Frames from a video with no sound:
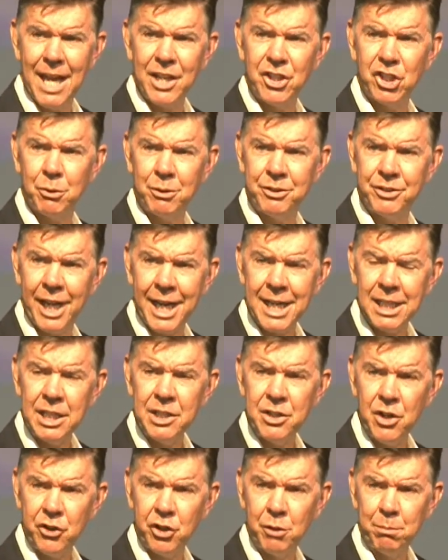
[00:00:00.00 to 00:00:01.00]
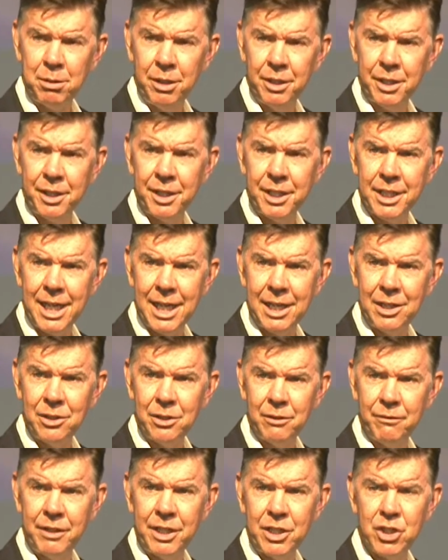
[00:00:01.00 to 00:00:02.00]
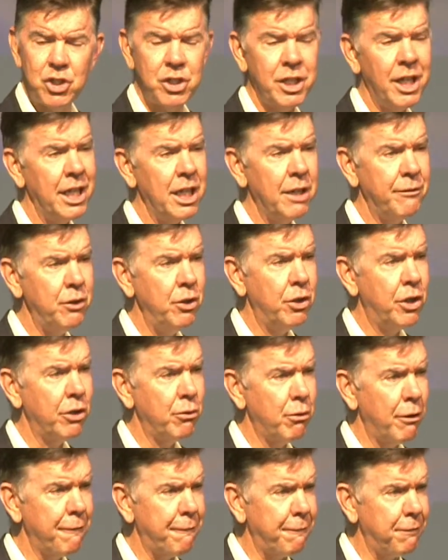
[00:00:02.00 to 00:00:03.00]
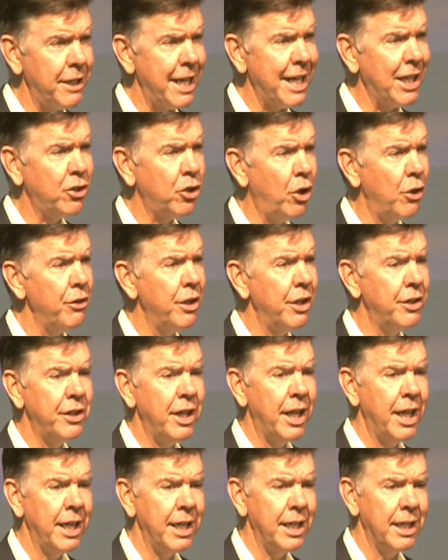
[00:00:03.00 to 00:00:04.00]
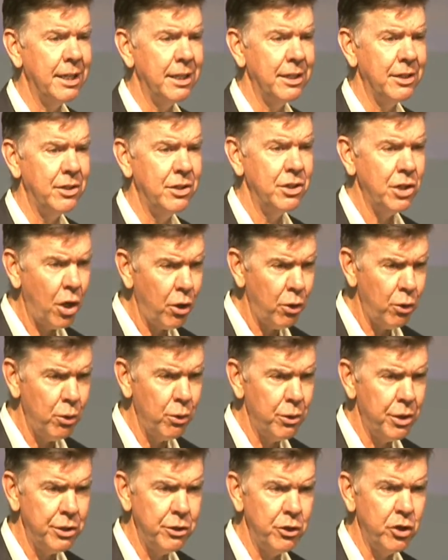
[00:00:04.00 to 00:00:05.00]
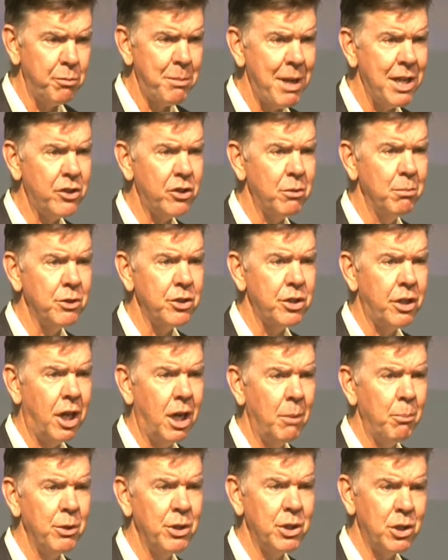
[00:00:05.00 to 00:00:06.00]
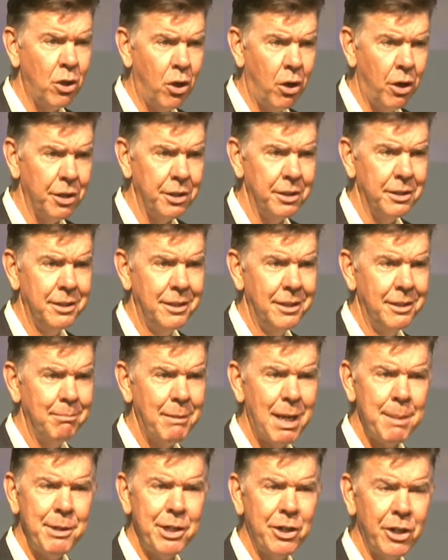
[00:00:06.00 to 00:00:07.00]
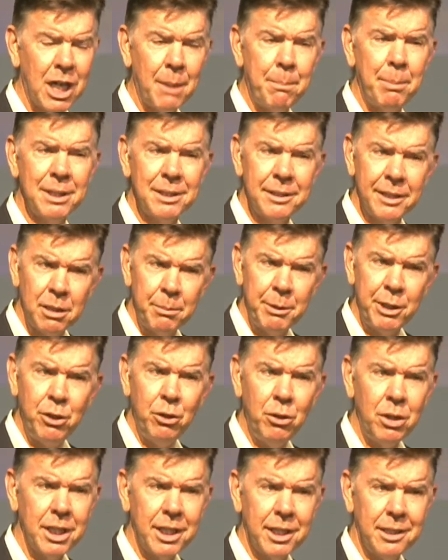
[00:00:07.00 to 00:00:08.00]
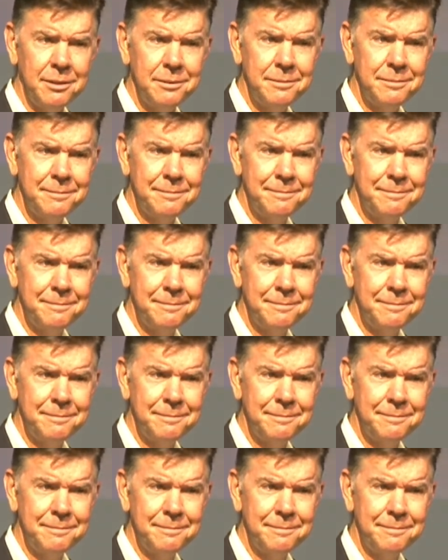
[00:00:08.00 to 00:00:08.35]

And so a daily discipline at the end of each day, if you can reflect on the day and know that you spent some time with God, maybe got up a little bit earlier,